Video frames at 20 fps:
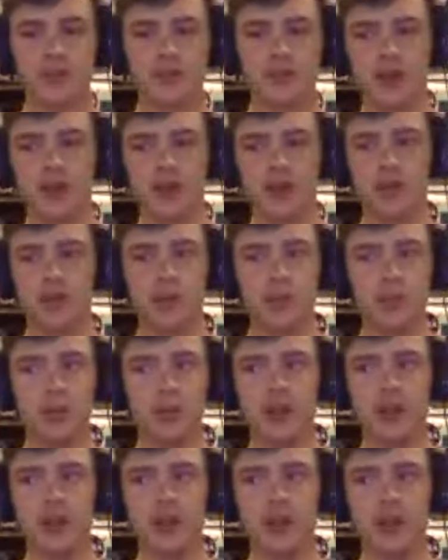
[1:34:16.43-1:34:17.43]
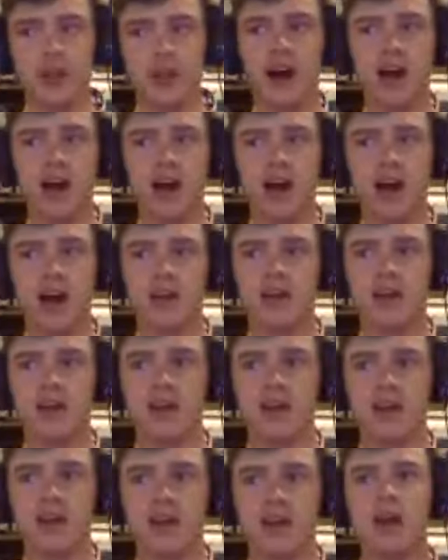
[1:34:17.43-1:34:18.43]
philosophical, but it's not.
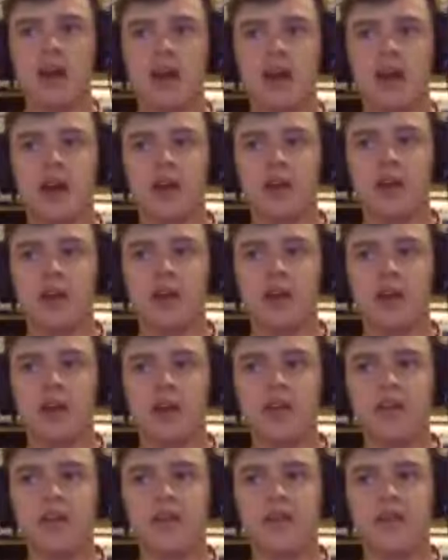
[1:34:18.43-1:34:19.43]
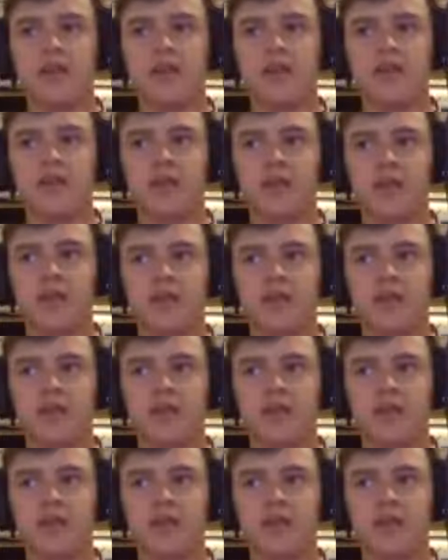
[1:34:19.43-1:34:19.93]
I literally